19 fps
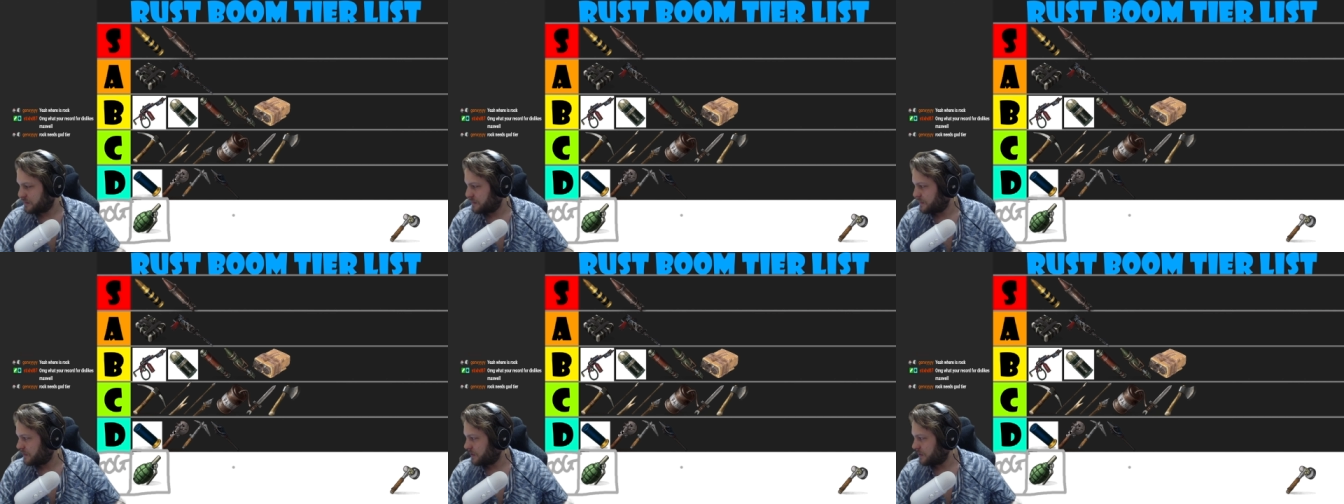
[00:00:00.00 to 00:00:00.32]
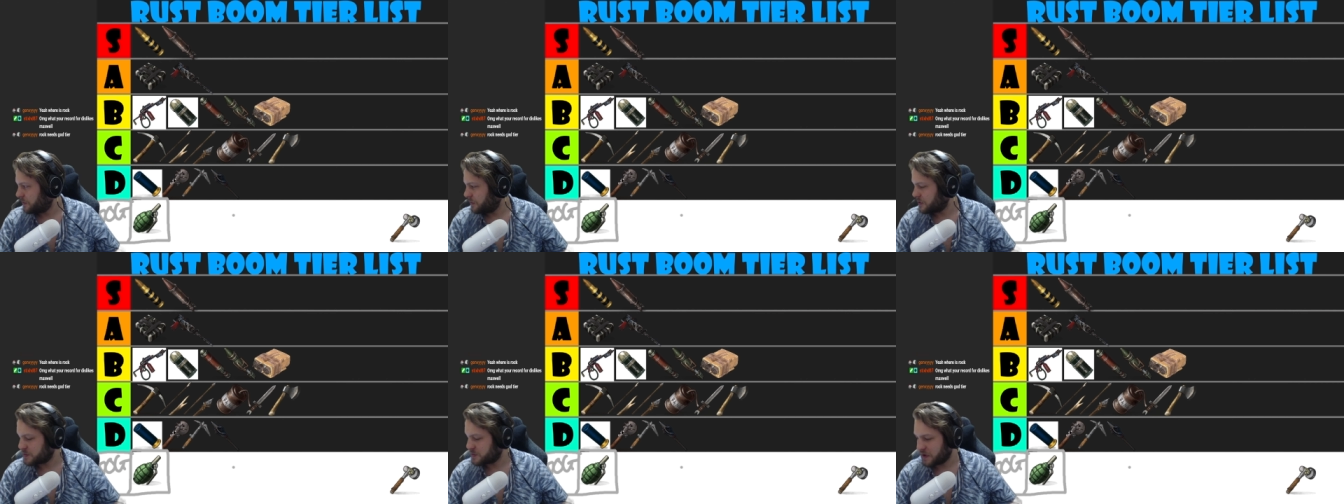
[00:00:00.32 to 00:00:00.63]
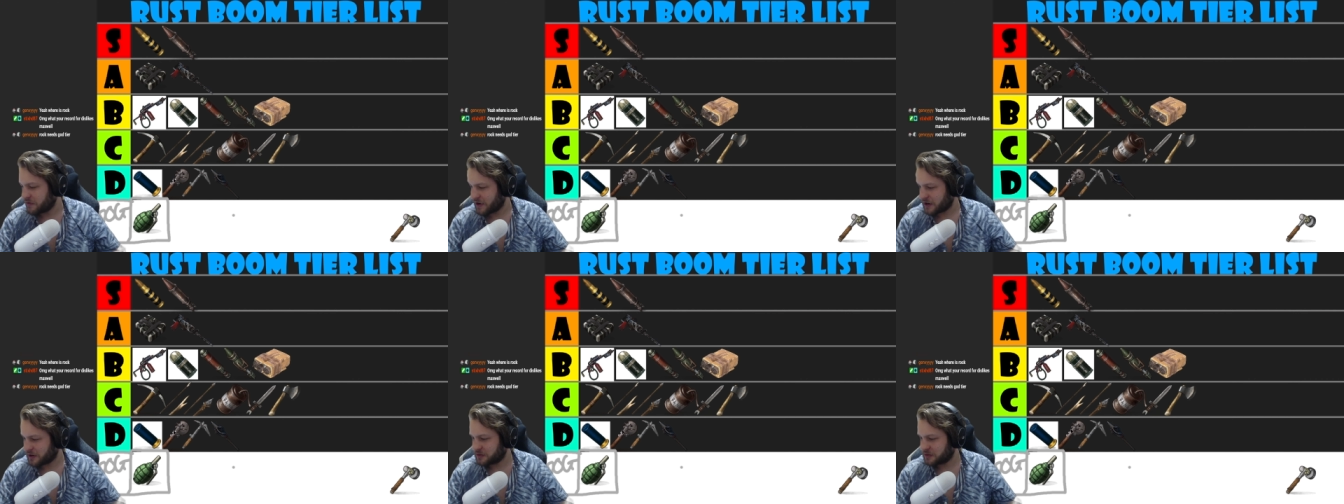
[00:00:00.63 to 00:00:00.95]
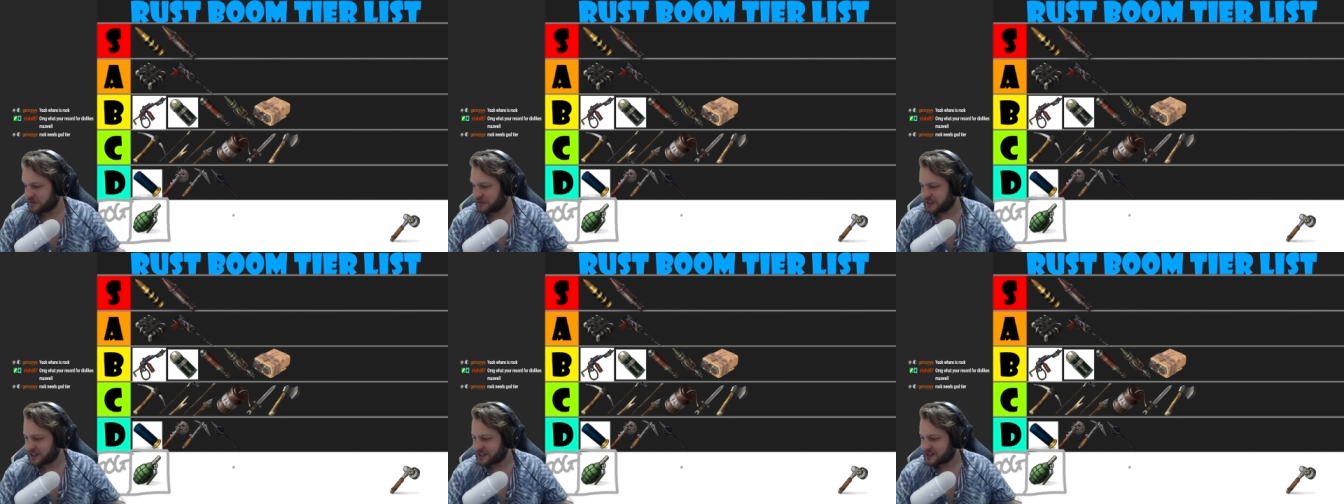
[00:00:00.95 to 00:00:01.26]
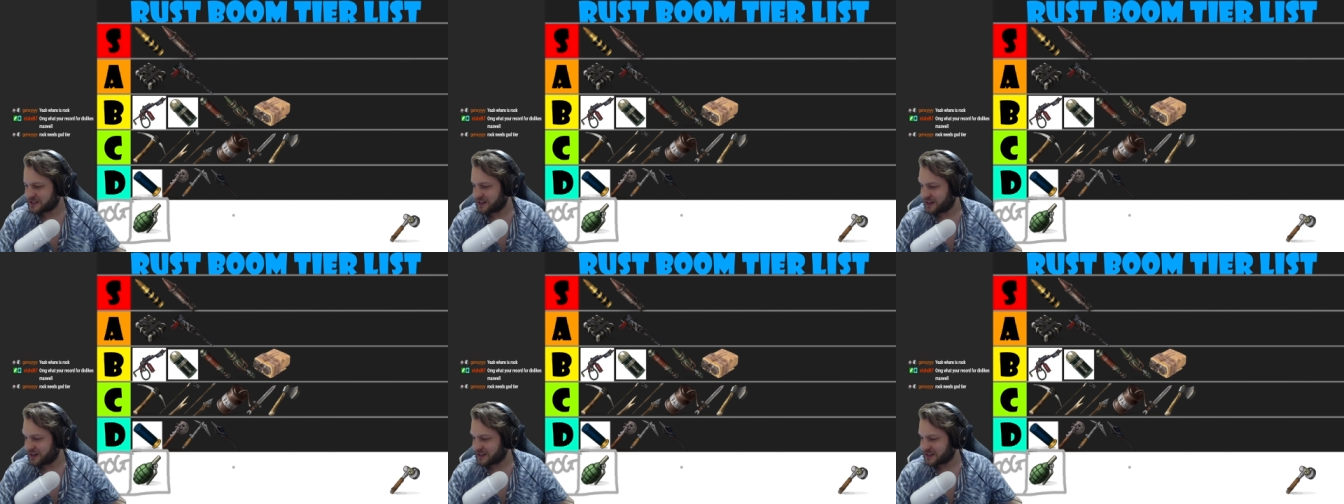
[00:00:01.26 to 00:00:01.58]
What's my record for
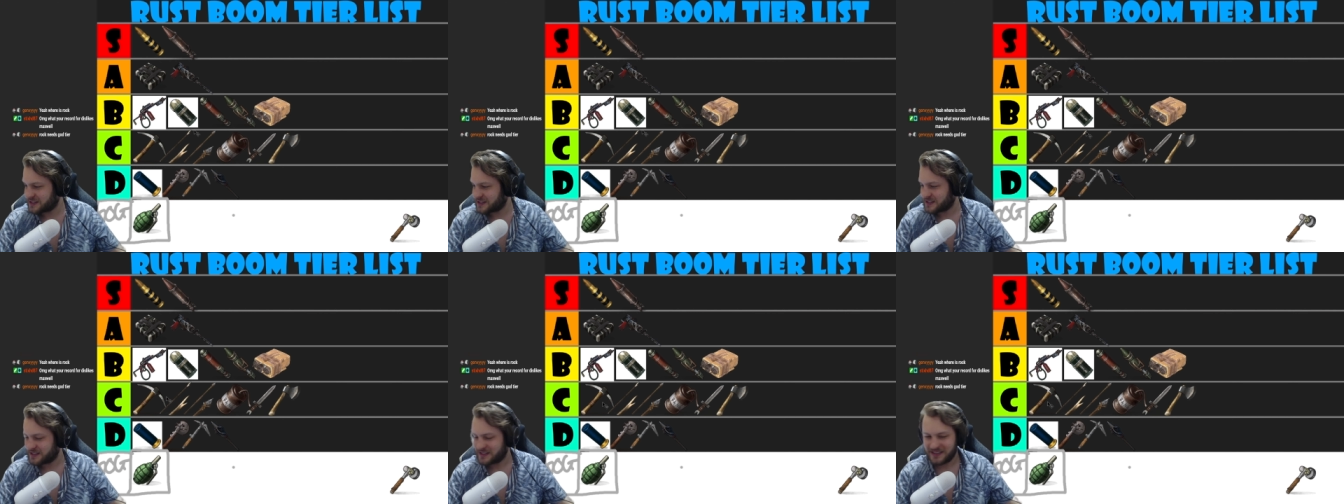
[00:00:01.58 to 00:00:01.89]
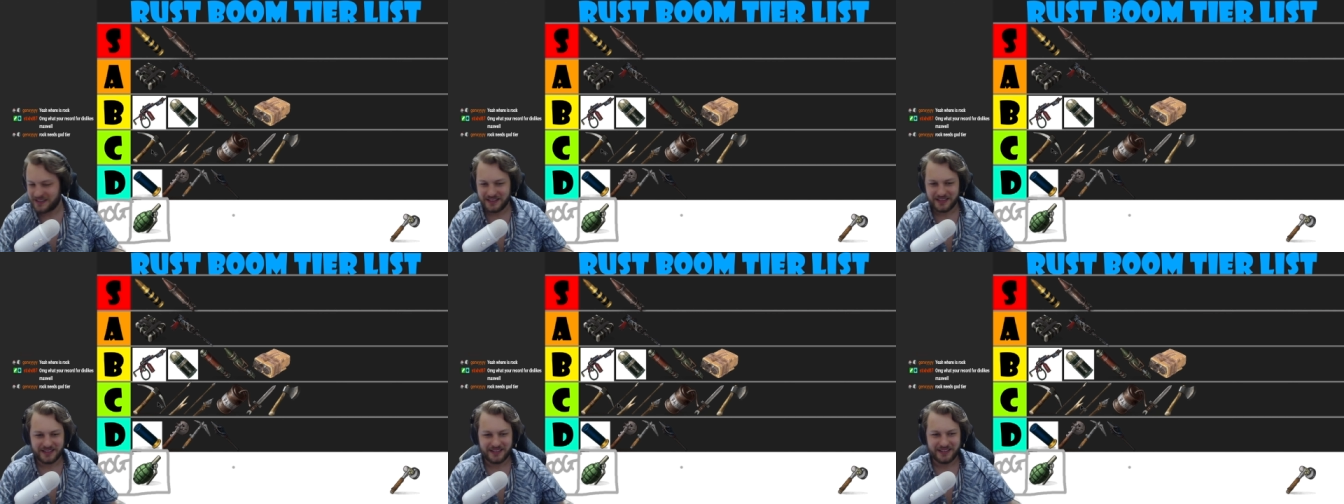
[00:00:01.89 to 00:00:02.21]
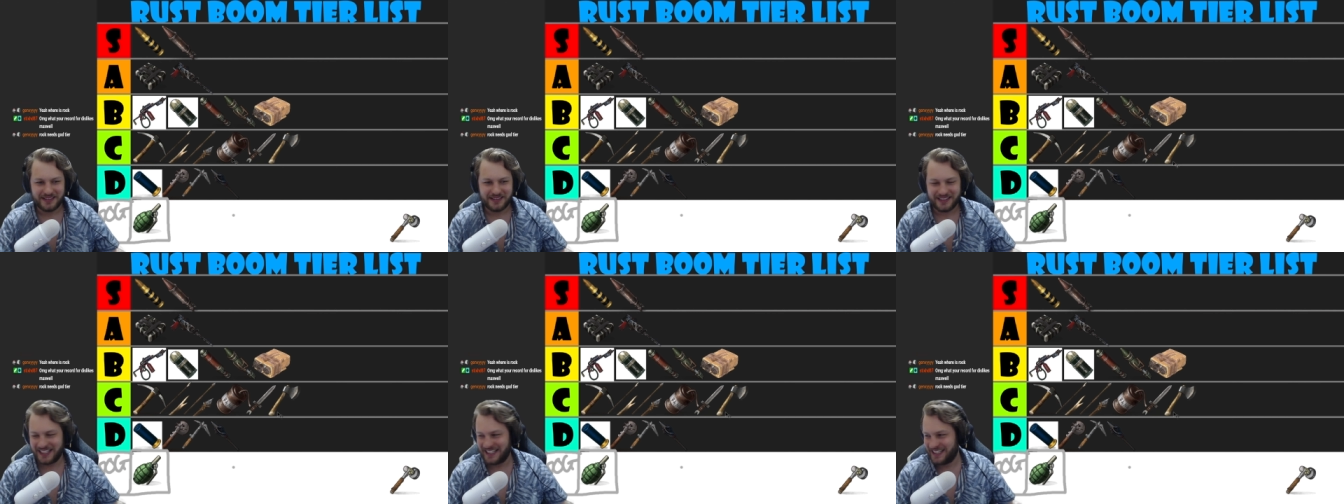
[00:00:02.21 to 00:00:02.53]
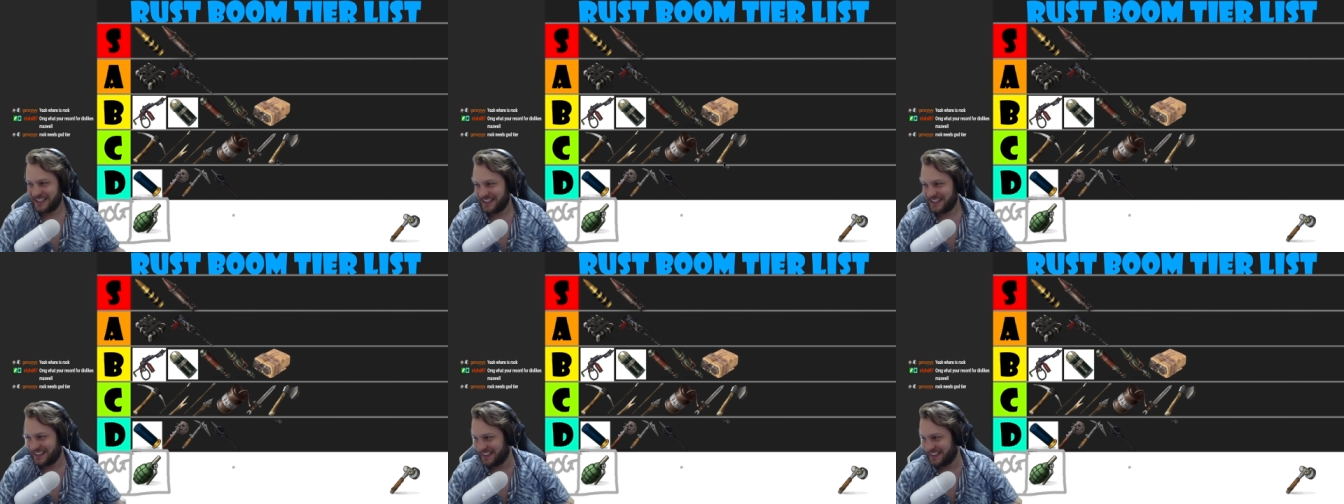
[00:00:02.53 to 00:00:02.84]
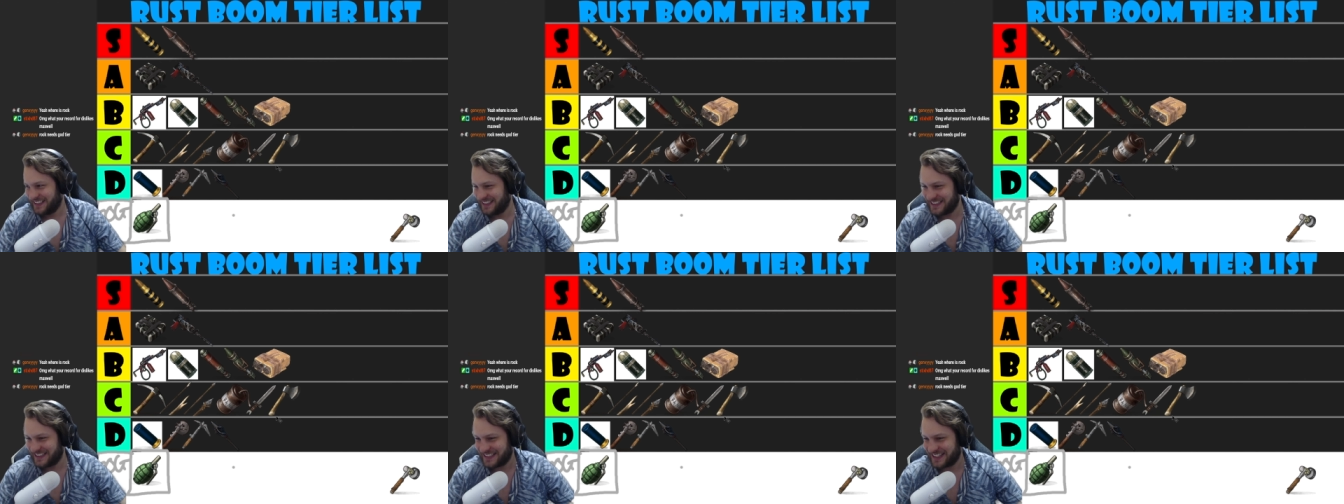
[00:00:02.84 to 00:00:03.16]
dislikes?
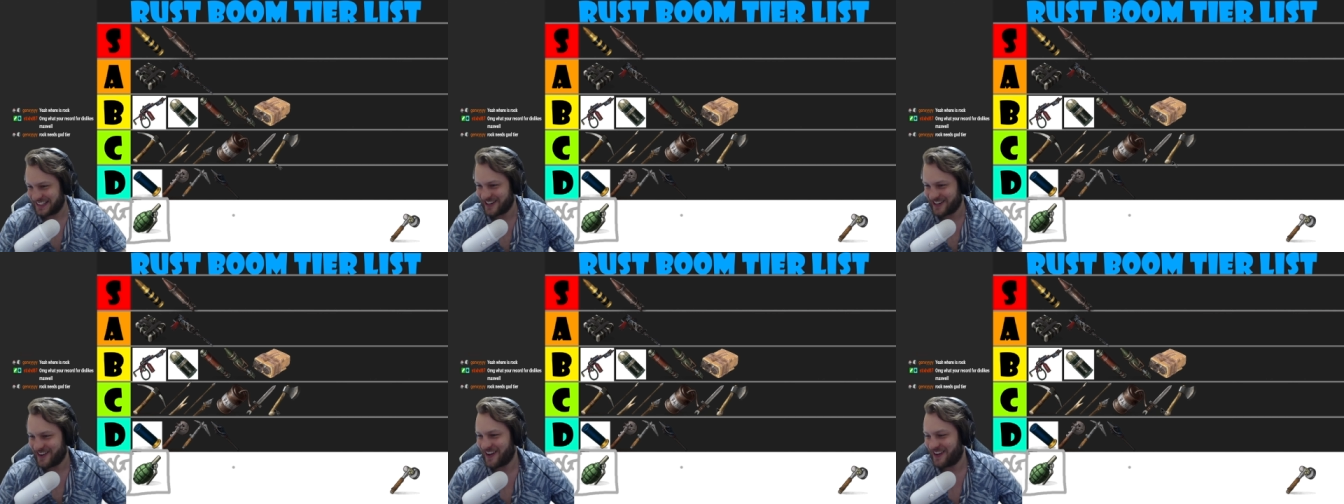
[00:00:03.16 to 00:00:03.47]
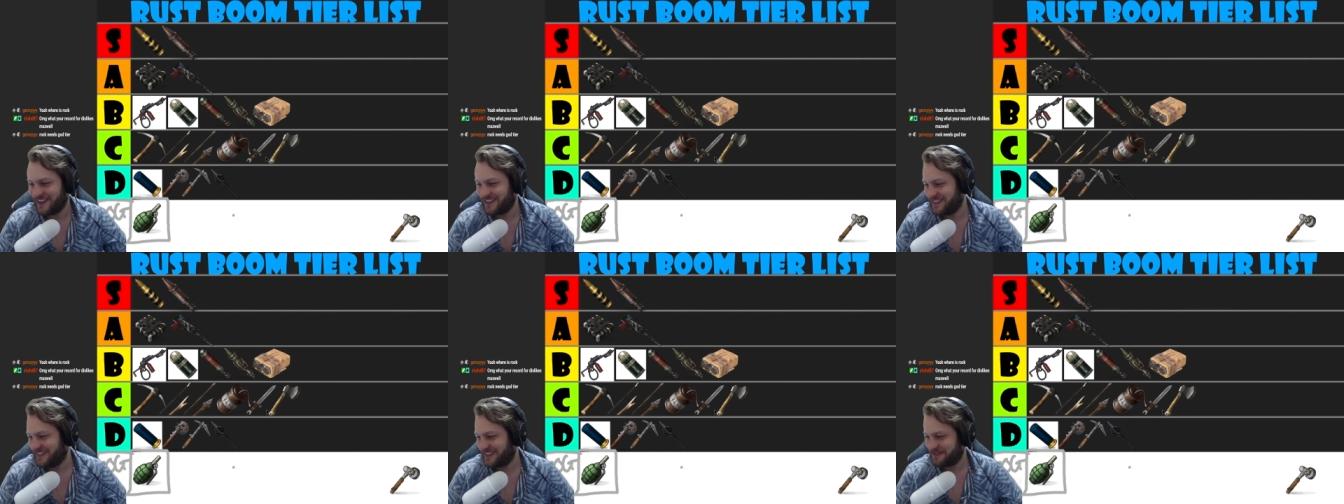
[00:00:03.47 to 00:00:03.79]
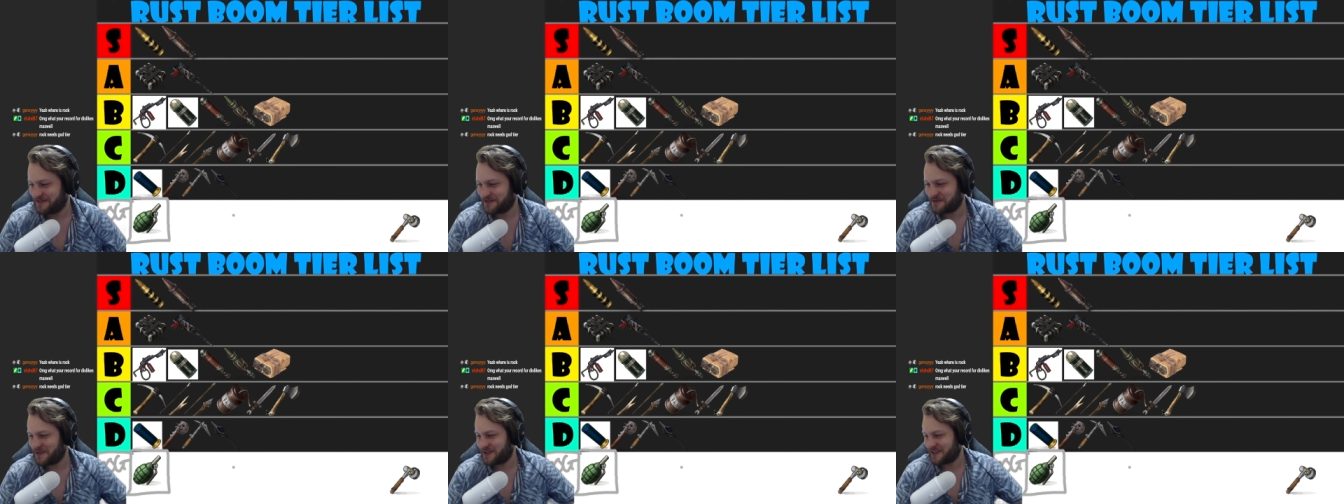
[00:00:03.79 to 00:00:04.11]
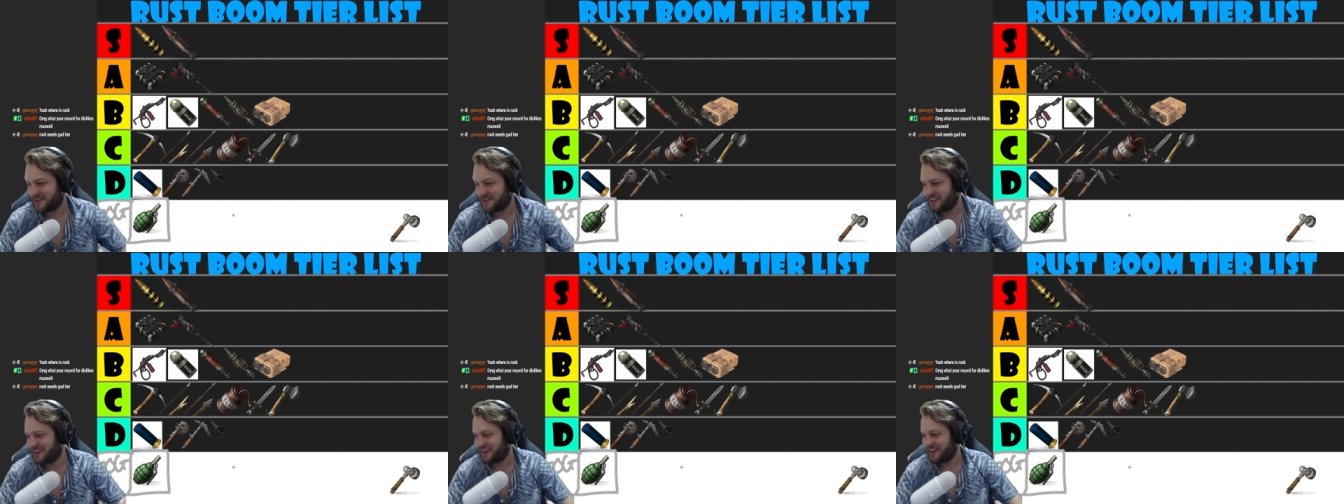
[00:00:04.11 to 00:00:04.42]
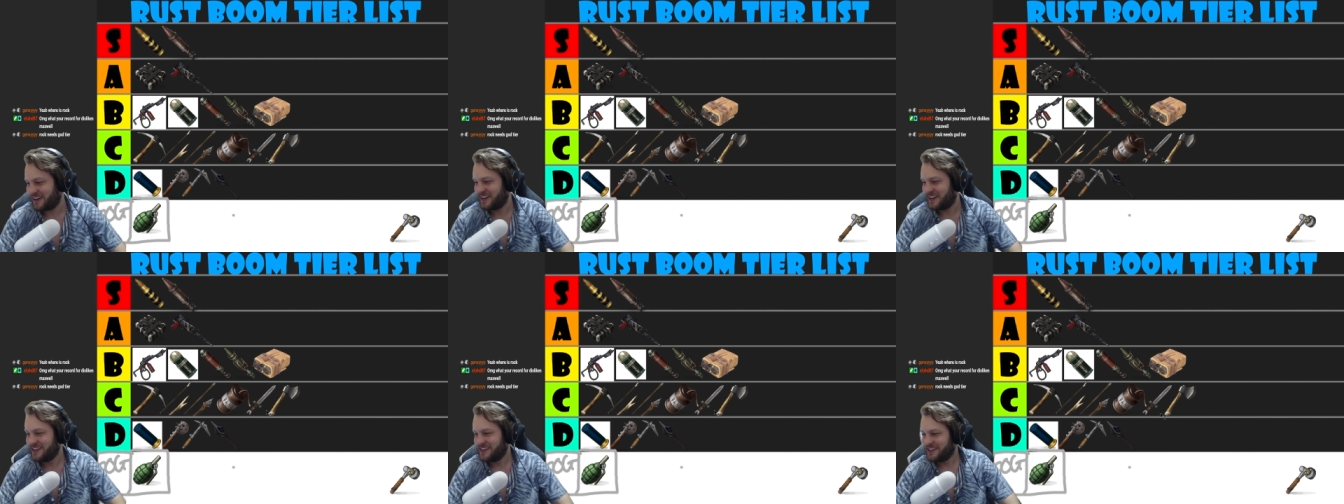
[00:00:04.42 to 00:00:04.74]
I don't know. Probably quite high.